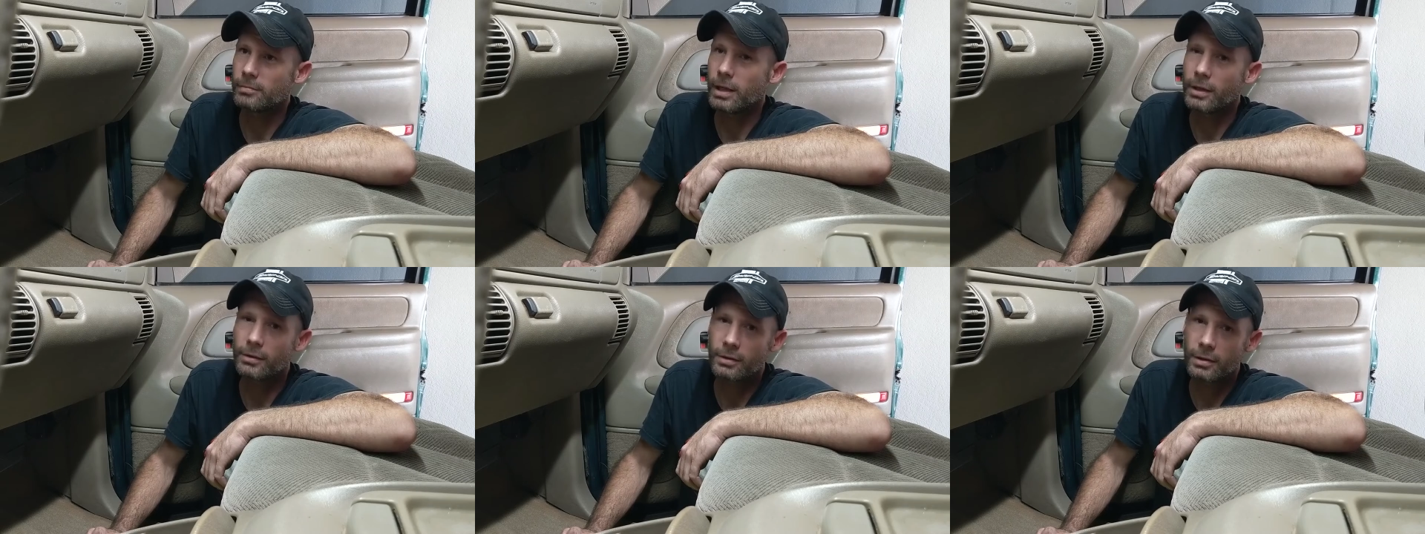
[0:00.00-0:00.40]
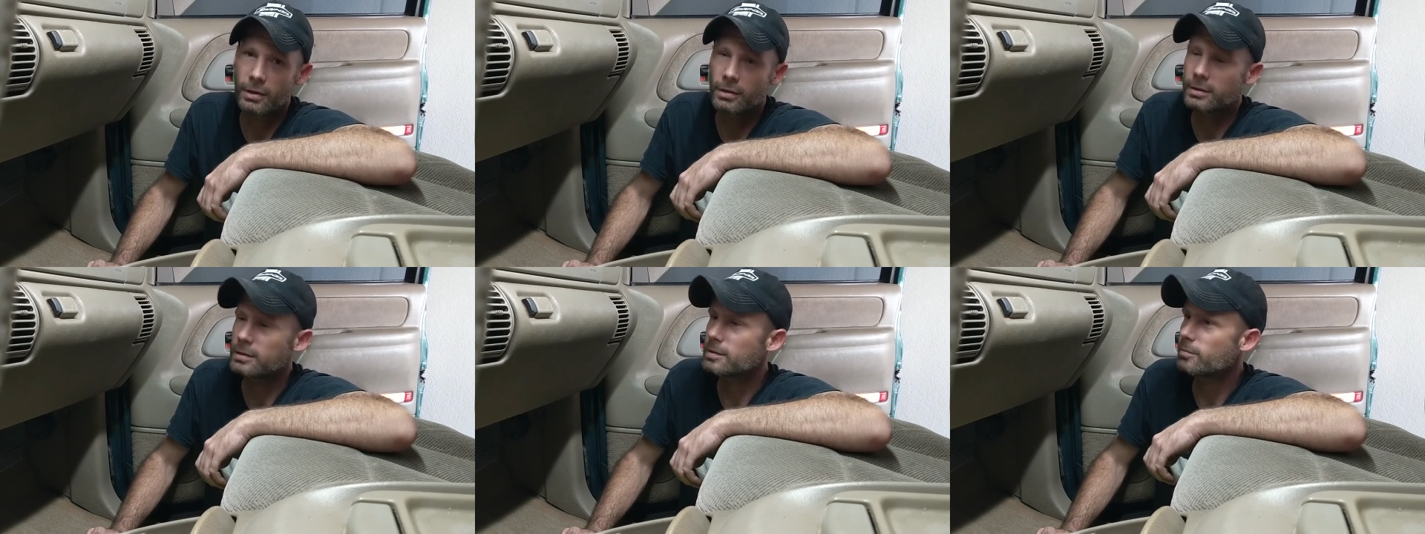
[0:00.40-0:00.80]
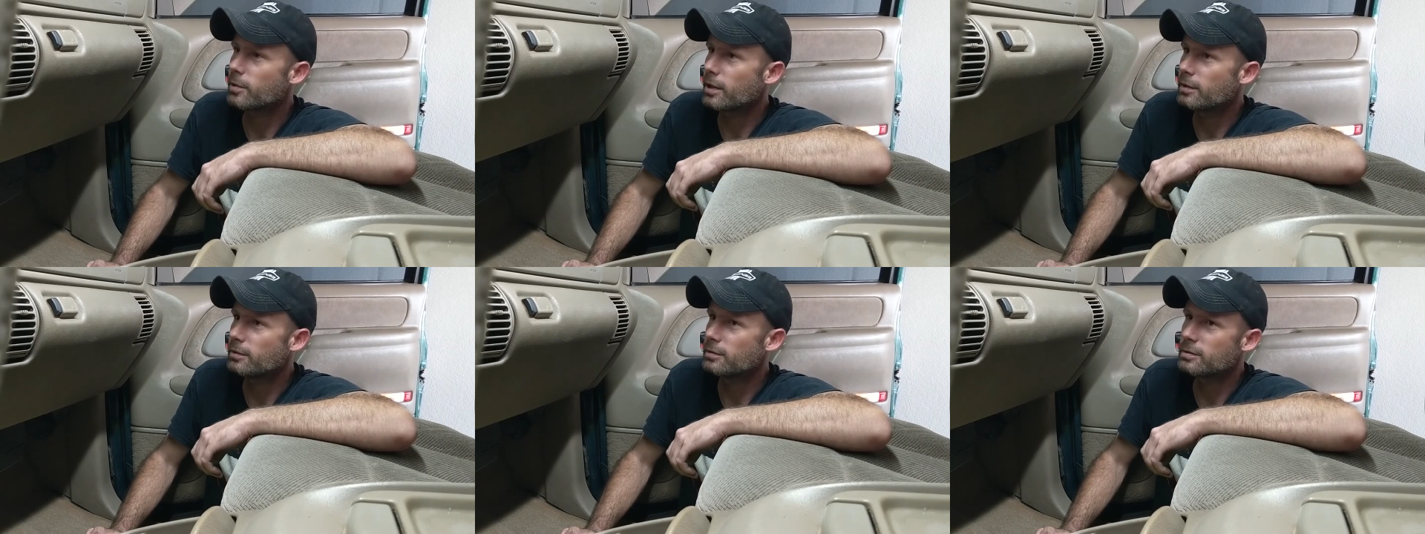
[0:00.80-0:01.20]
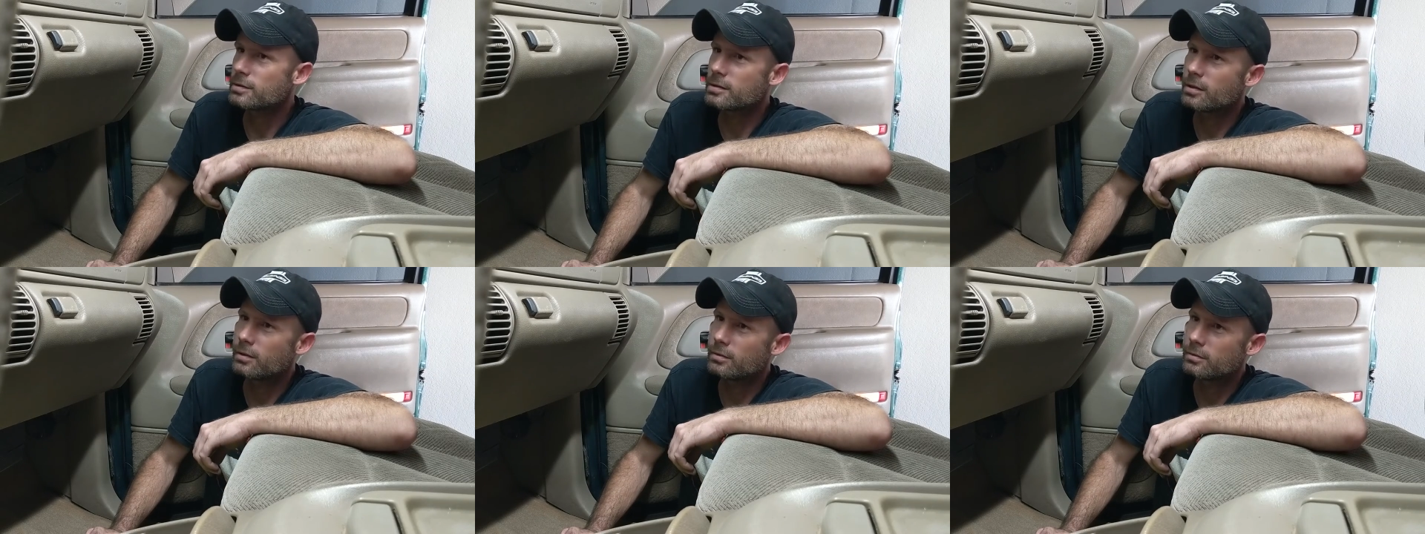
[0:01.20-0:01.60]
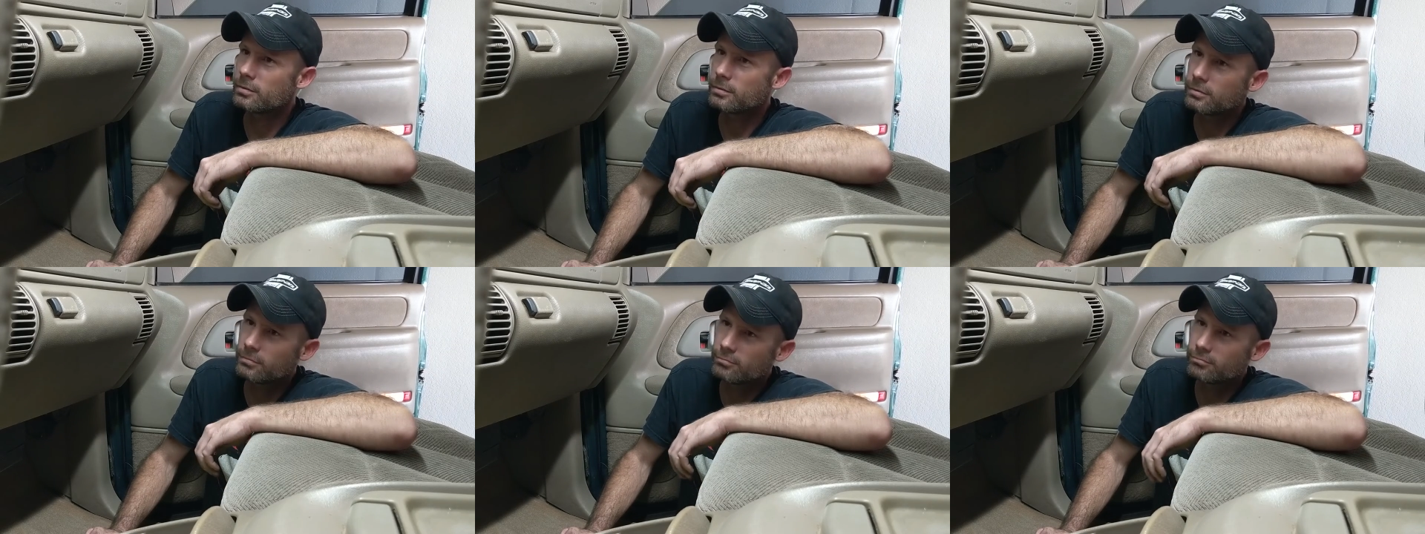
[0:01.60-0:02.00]
My other car is brand new, so
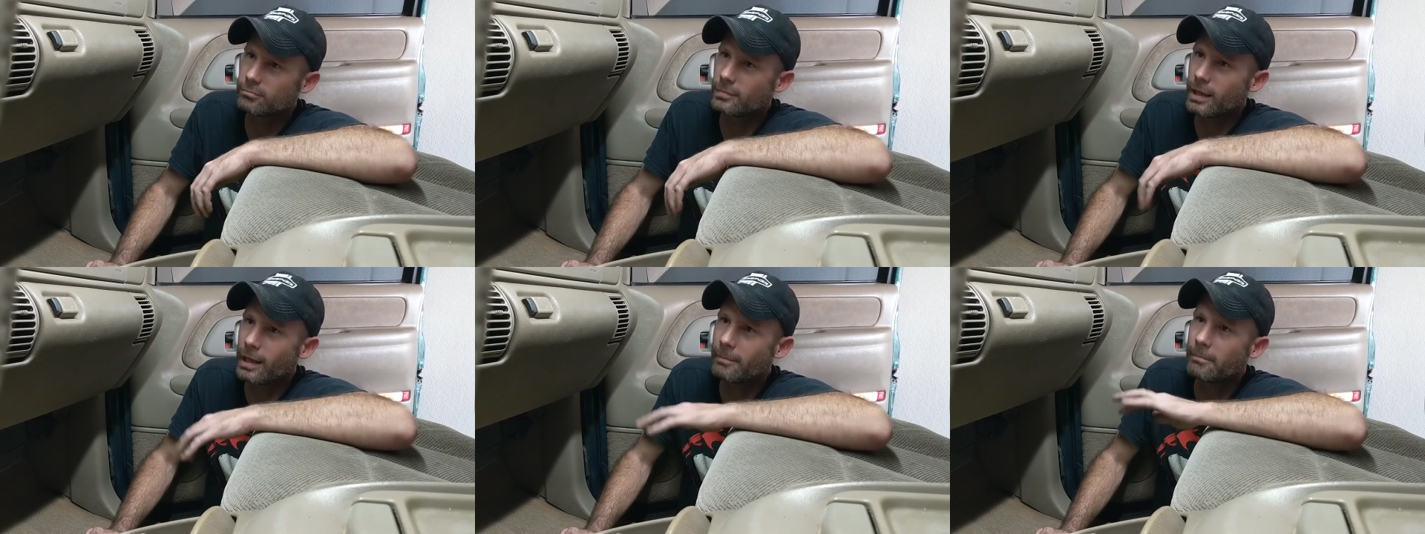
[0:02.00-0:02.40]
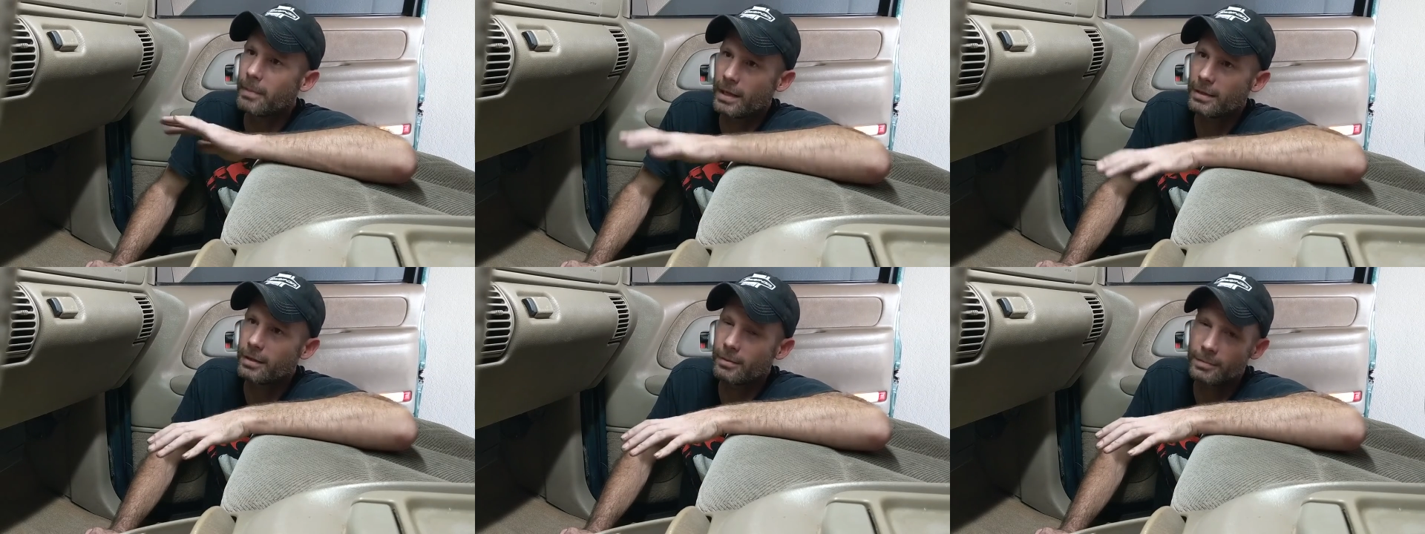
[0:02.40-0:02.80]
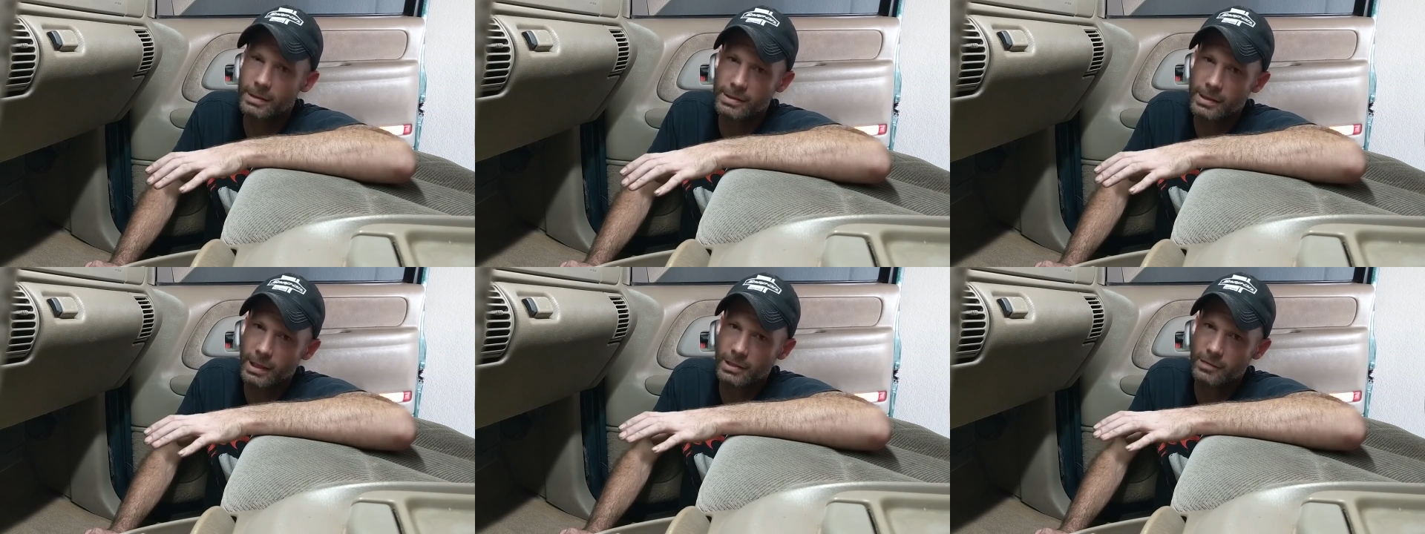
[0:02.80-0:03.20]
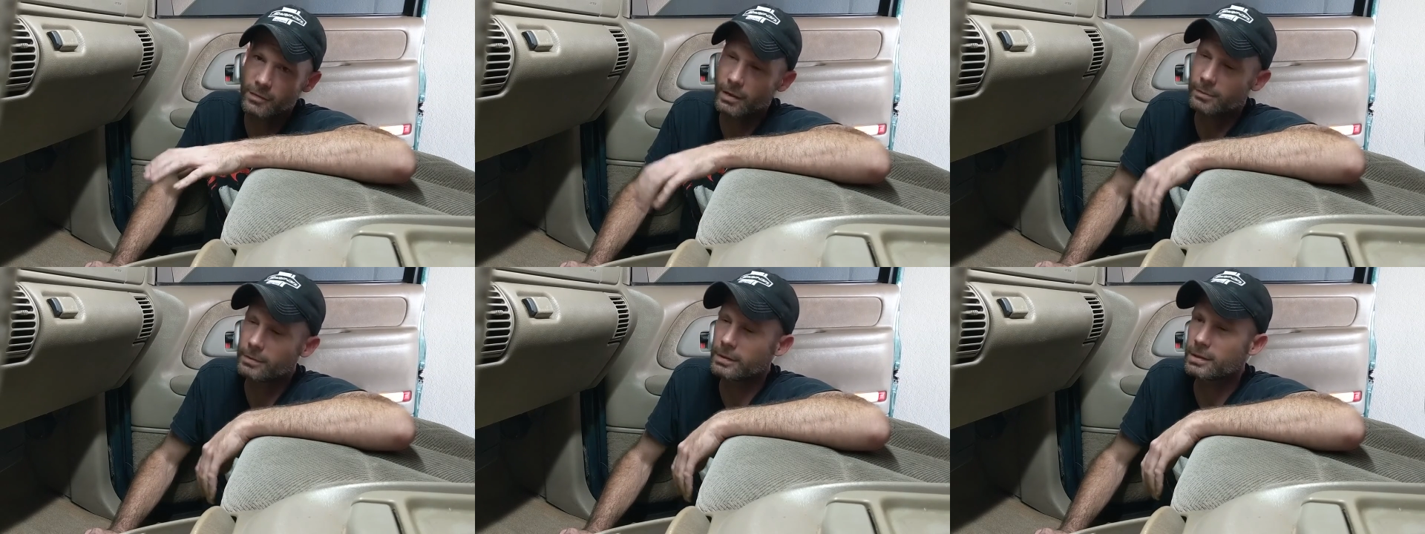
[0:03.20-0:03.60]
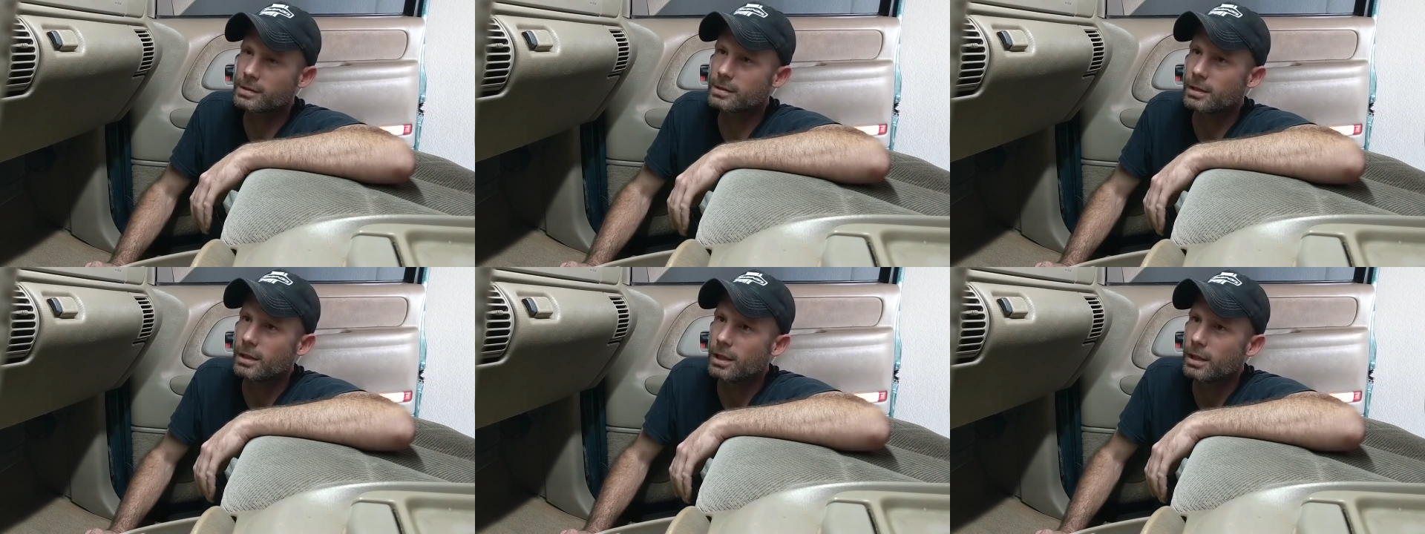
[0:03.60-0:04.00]
I may not be satisfied with this,